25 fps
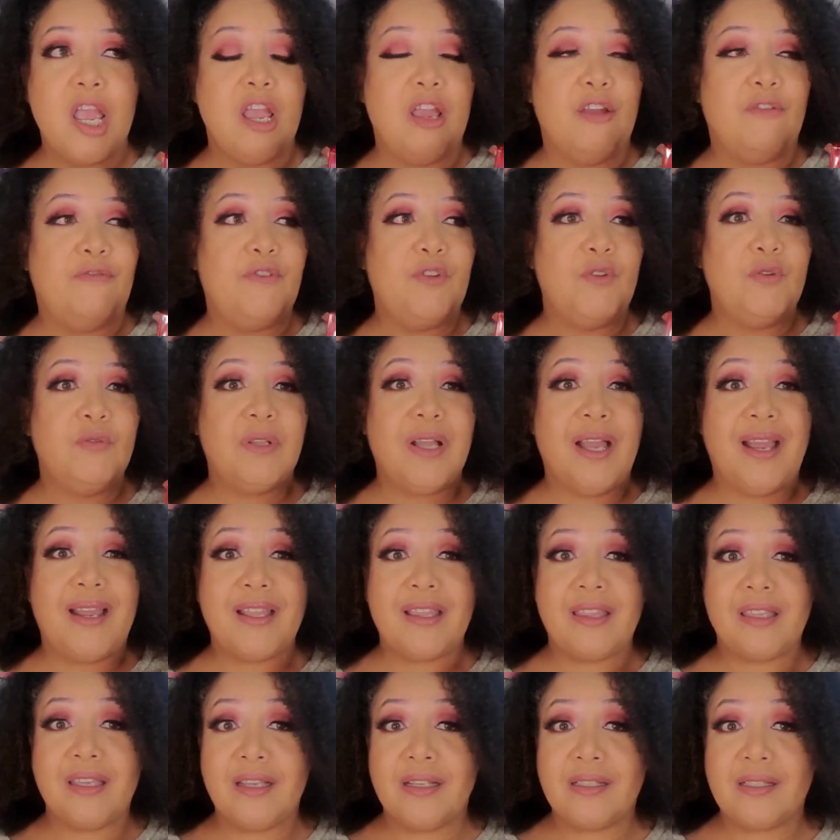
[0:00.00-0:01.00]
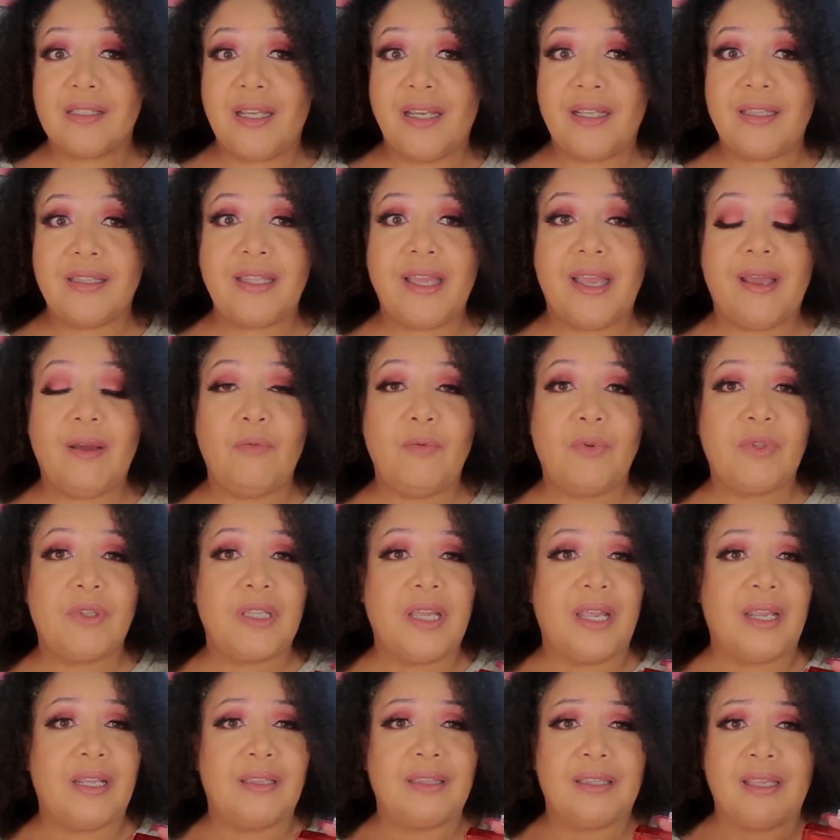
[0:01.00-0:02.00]
if you like things like that with
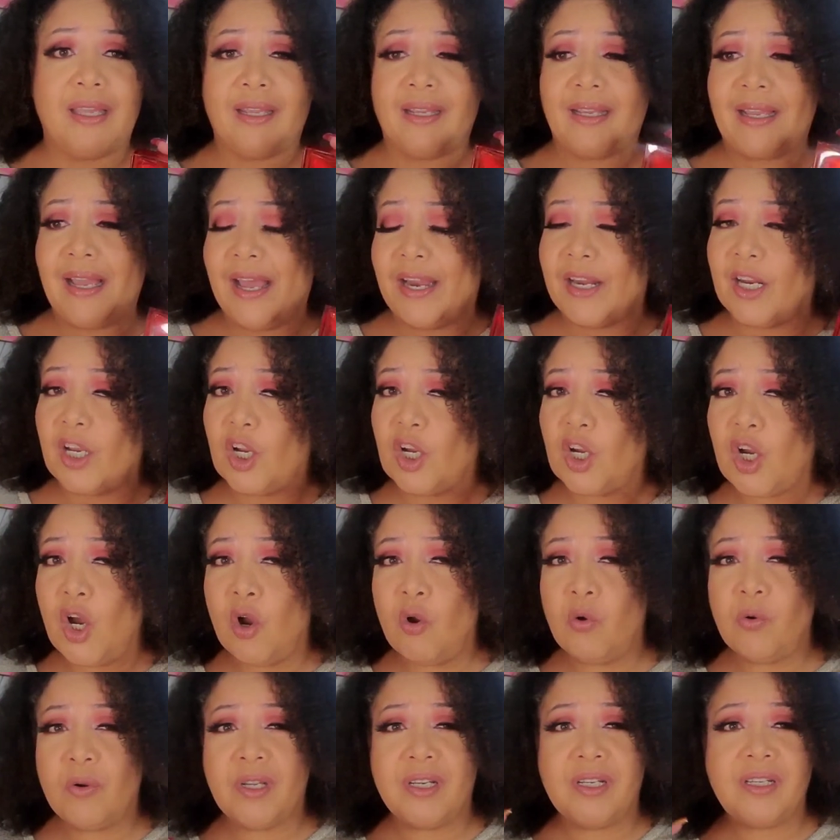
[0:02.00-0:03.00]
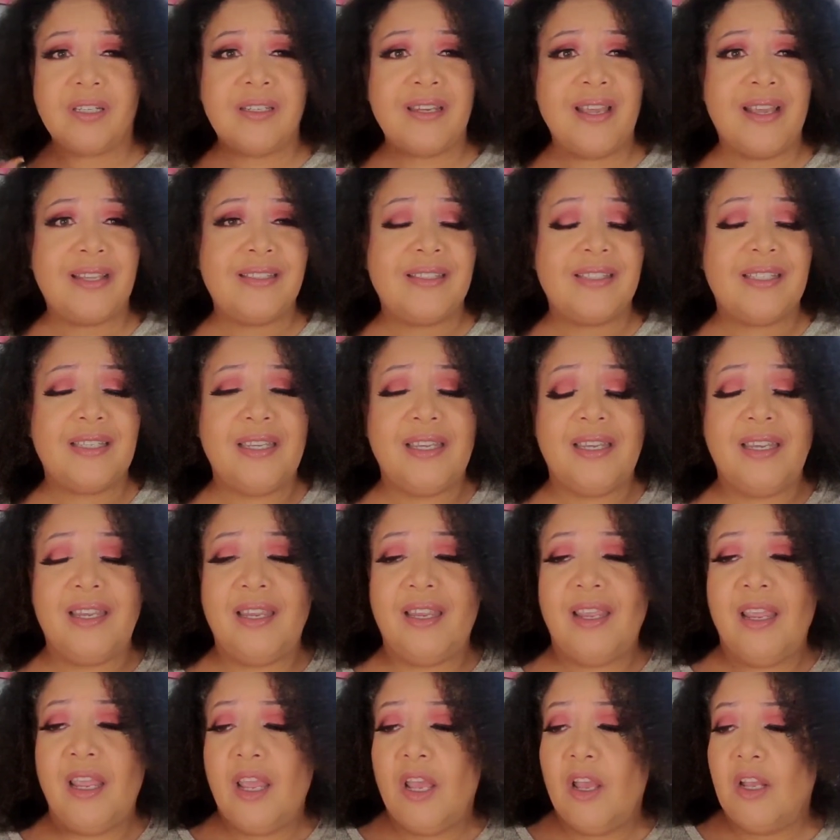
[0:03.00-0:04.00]
that kind of
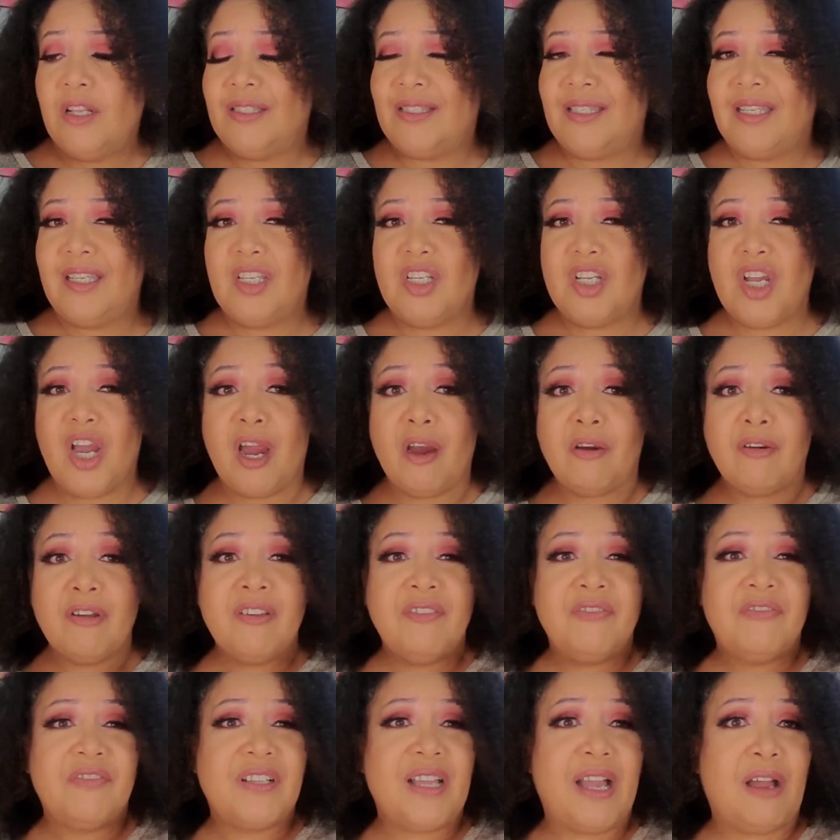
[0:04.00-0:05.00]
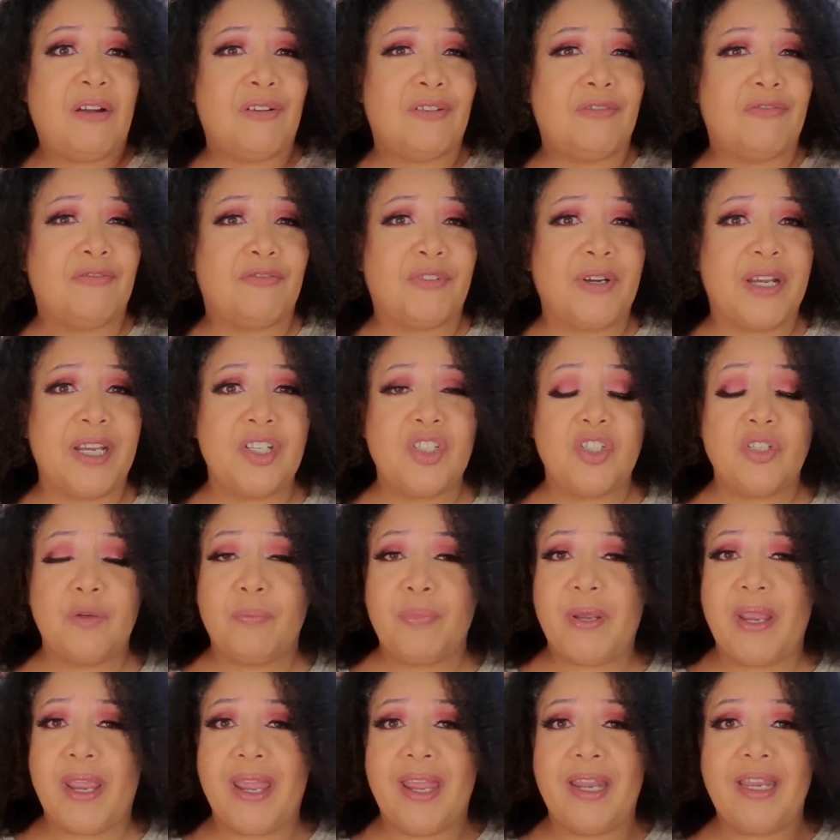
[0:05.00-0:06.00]
coconutty, tiare flower,
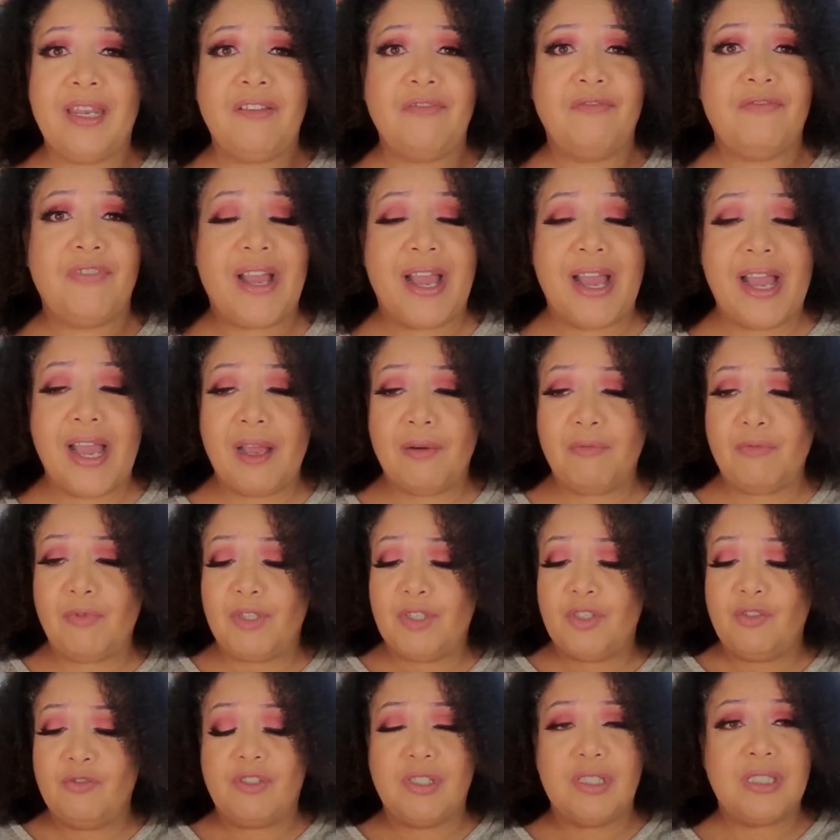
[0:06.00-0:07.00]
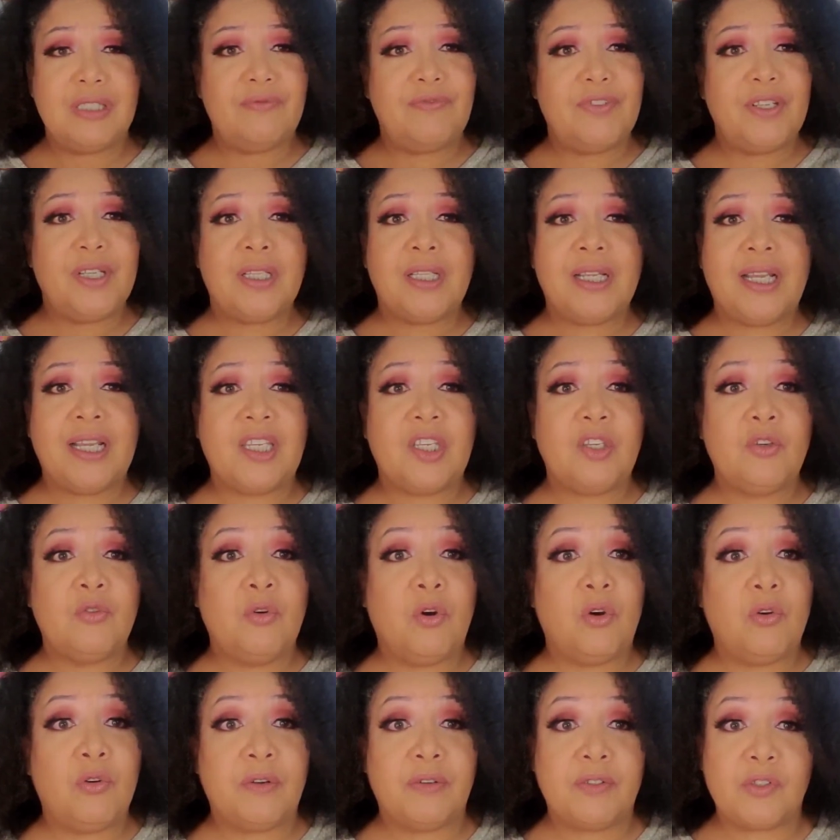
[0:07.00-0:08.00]
frangipani vibe, where you just feel like
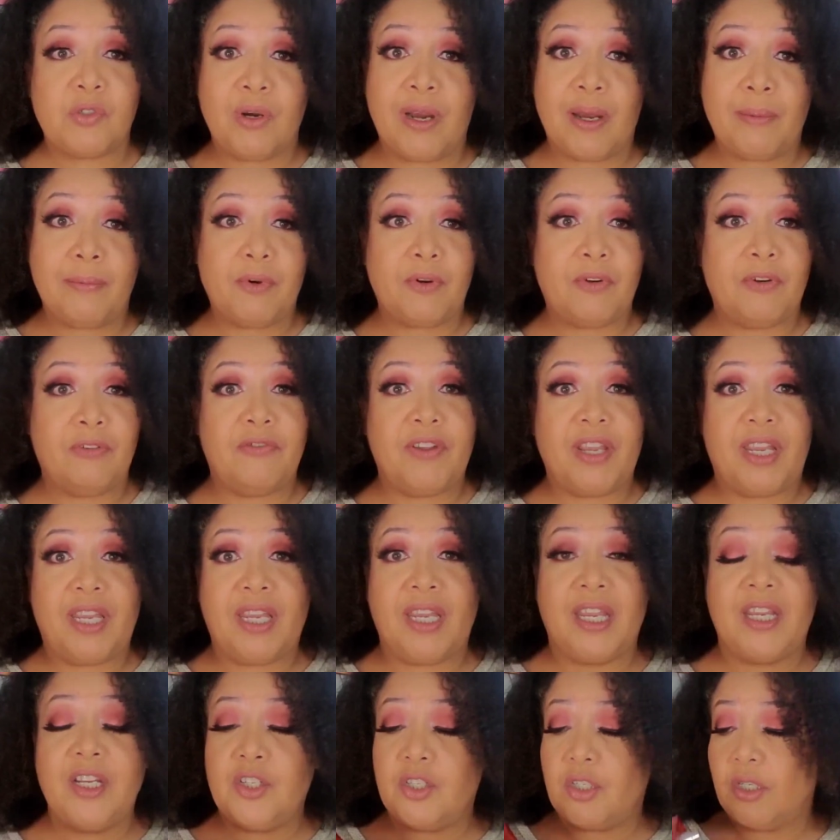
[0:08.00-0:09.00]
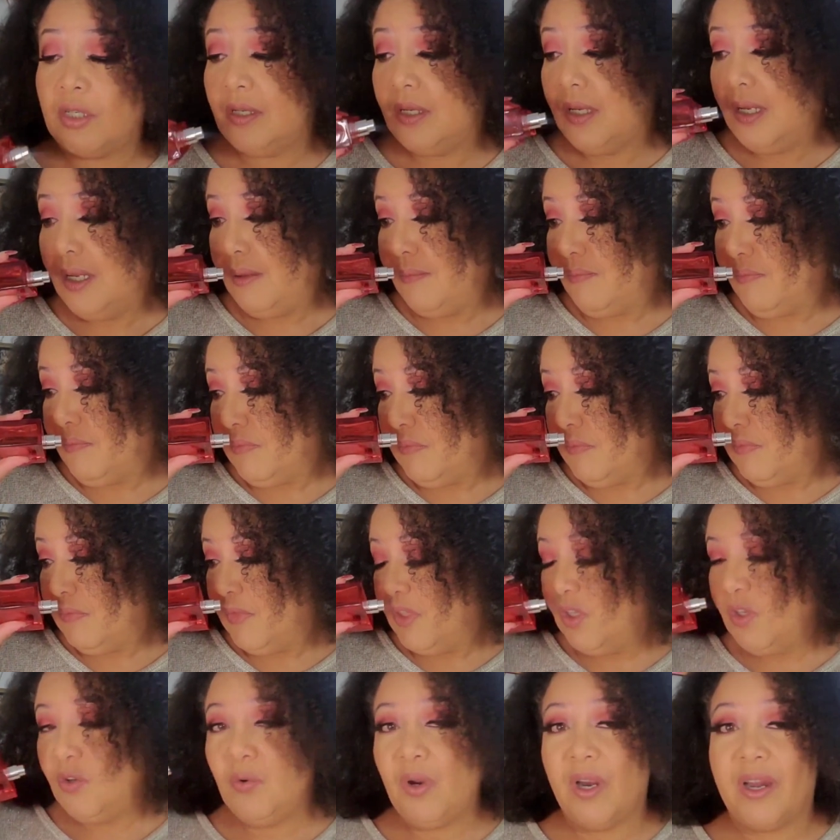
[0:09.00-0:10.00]
you on a tropical vacation,
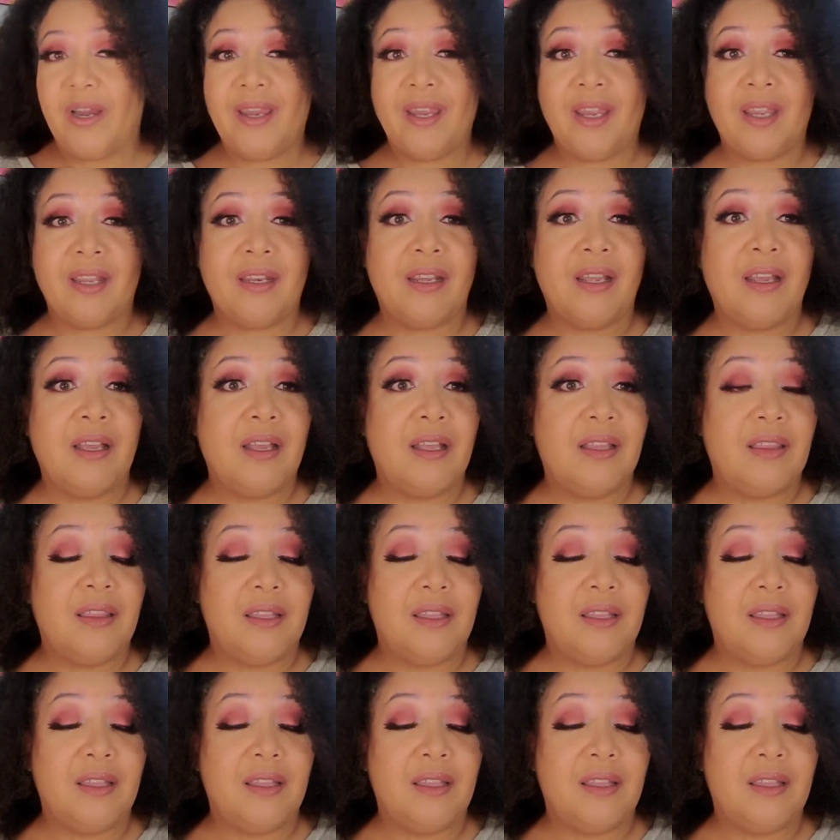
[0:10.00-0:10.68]
you are in